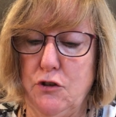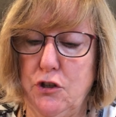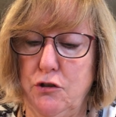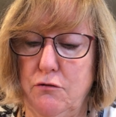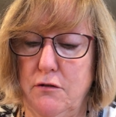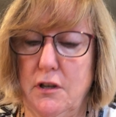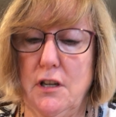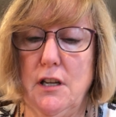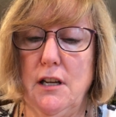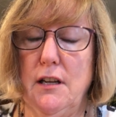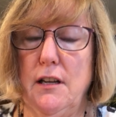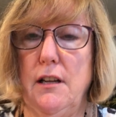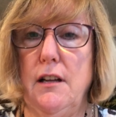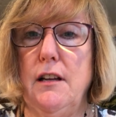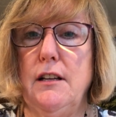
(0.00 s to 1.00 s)
too.
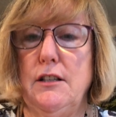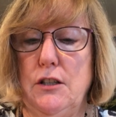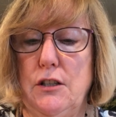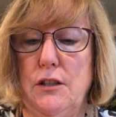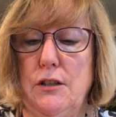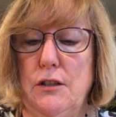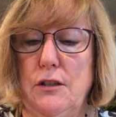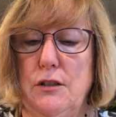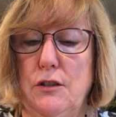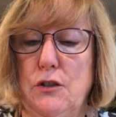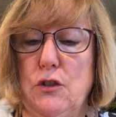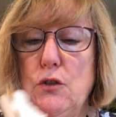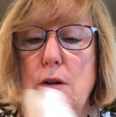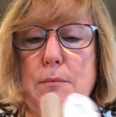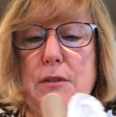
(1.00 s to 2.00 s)

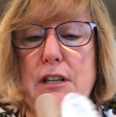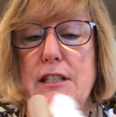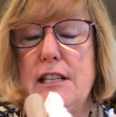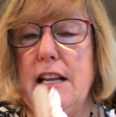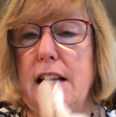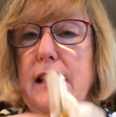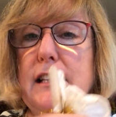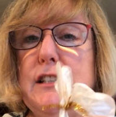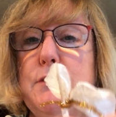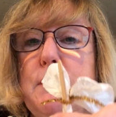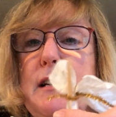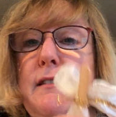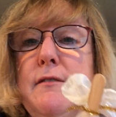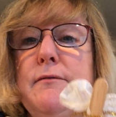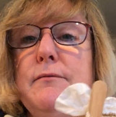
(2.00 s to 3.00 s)
So I'm gonna take this one,